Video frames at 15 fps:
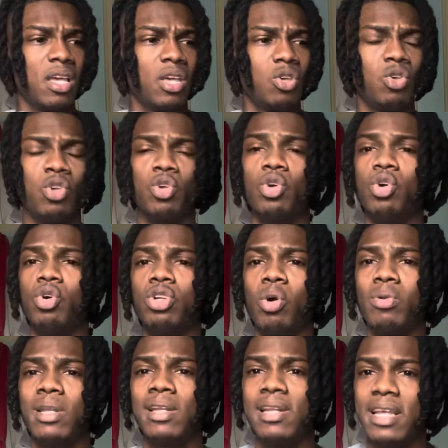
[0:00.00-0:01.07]
You go
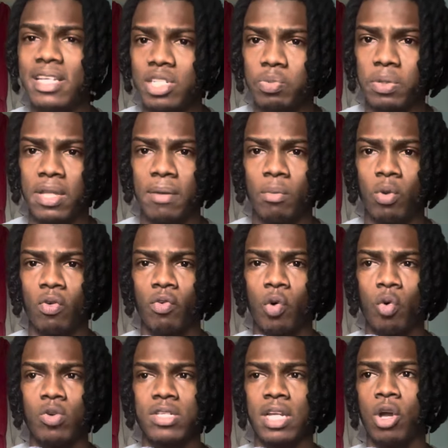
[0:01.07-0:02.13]
down the list with the amount of
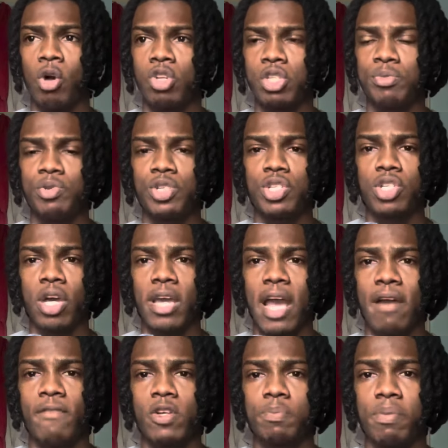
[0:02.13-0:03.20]
goals and contributions Kai
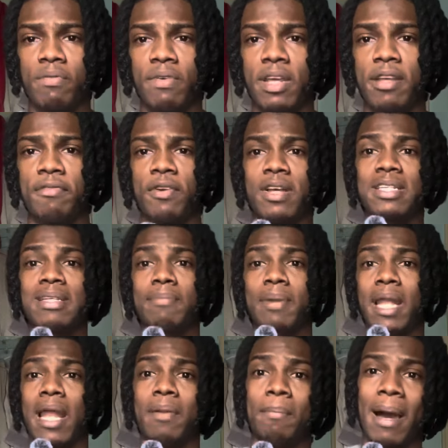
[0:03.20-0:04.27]
Havertz provided for us
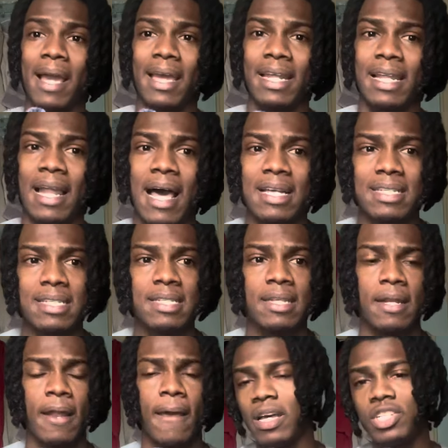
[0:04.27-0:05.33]
at the back end of last
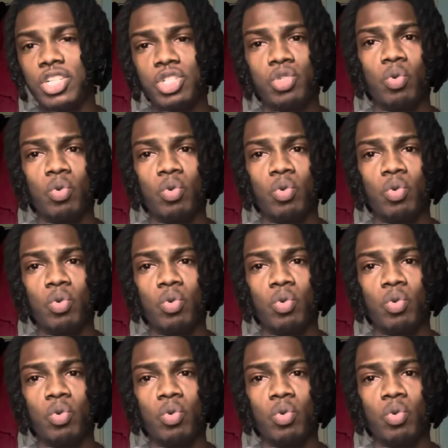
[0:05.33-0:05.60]
season. I just